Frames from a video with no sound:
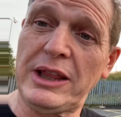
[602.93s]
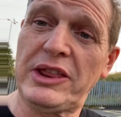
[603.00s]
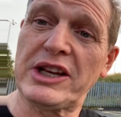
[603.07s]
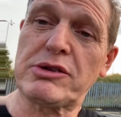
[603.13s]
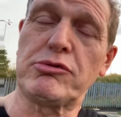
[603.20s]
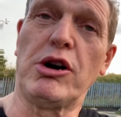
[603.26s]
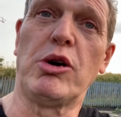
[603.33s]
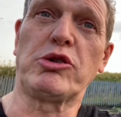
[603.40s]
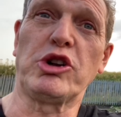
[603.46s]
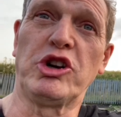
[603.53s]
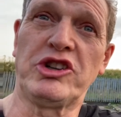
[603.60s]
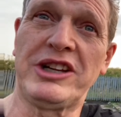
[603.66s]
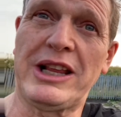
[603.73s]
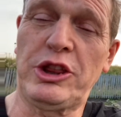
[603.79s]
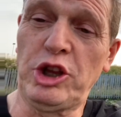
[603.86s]
this road,
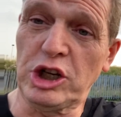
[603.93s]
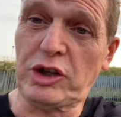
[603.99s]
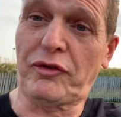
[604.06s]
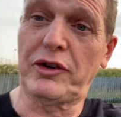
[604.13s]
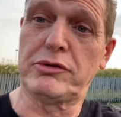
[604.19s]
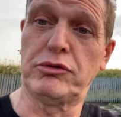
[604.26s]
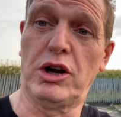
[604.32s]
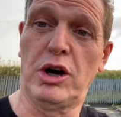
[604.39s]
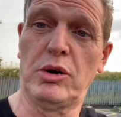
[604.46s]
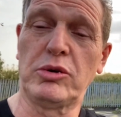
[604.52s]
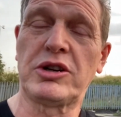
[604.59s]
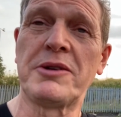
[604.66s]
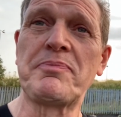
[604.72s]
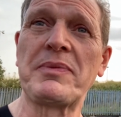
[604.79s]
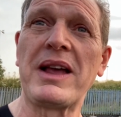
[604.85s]
underneath Knutsford Road,
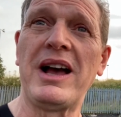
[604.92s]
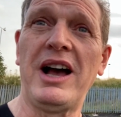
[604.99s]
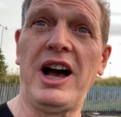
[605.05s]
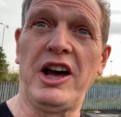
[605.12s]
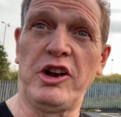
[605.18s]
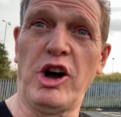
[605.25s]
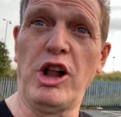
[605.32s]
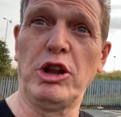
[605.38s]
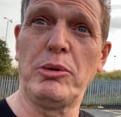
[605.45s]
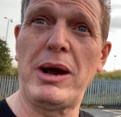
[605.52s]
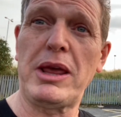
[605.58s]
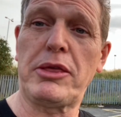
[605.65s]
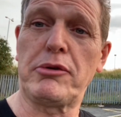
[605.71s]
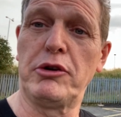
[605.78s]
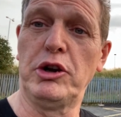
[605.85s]
and all the way
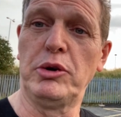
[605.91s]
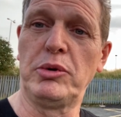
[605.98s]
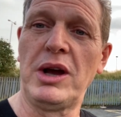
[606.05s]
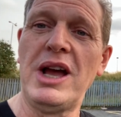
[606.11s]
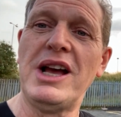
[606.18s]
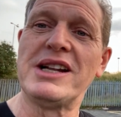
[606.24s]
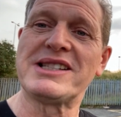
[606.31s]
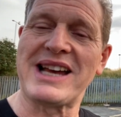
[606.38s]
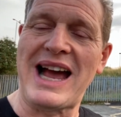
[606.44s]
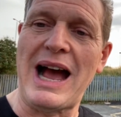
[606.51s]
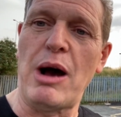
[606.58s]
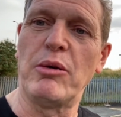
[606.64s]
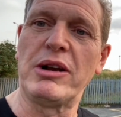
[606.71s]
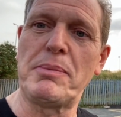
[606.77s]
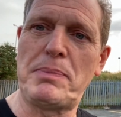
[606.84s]
through to
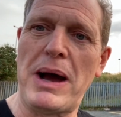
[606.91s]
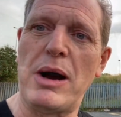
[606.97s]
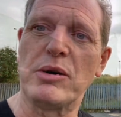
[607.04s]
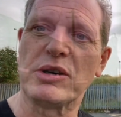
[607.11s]
Howley Power